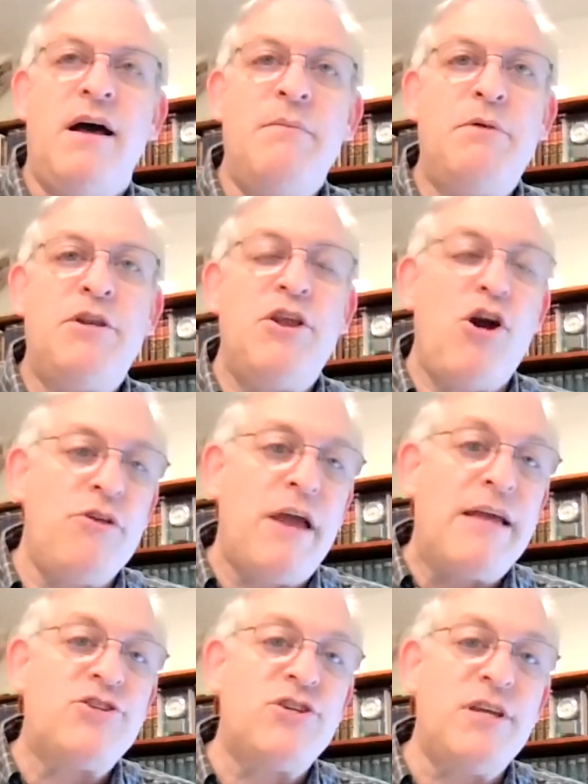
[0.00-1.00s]
uh, but no,
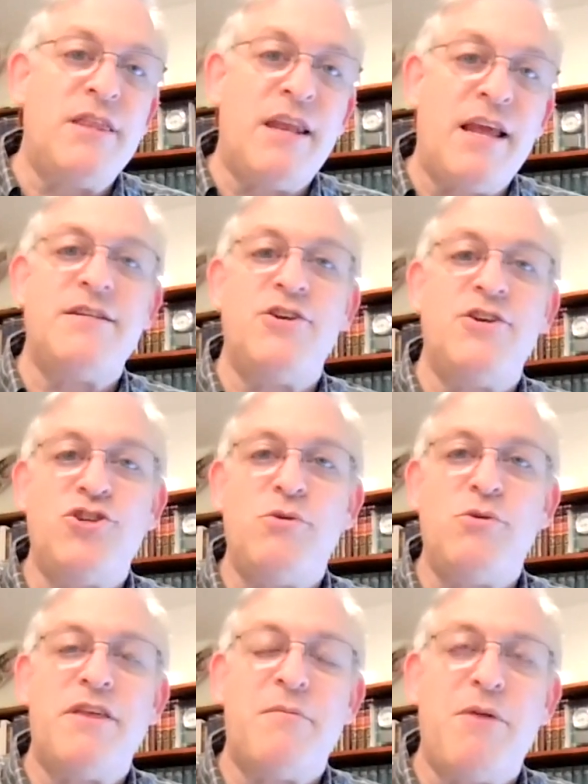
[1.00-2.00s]
they're actually in the next
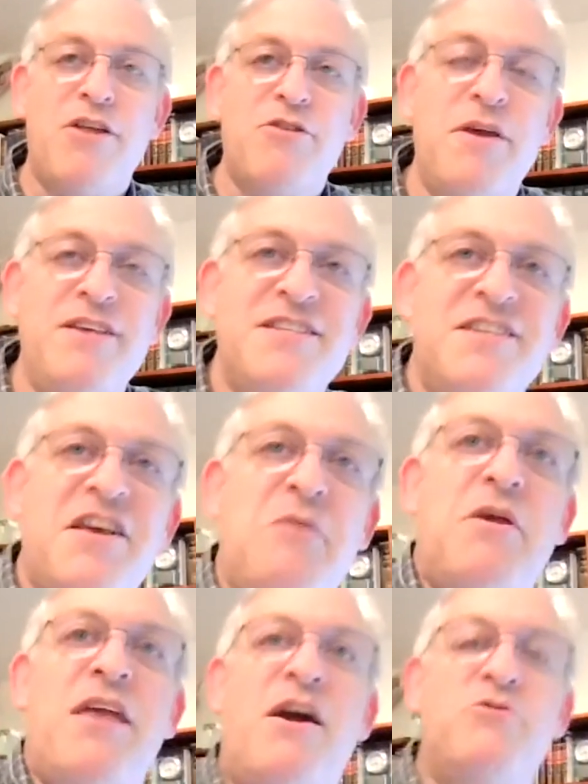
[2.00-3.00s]
issue, I think my other piece is
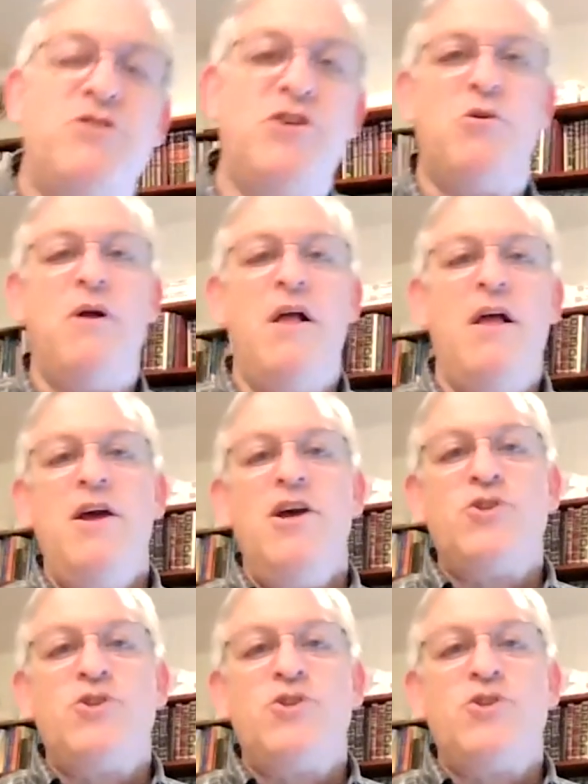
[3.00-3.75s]
coming out too.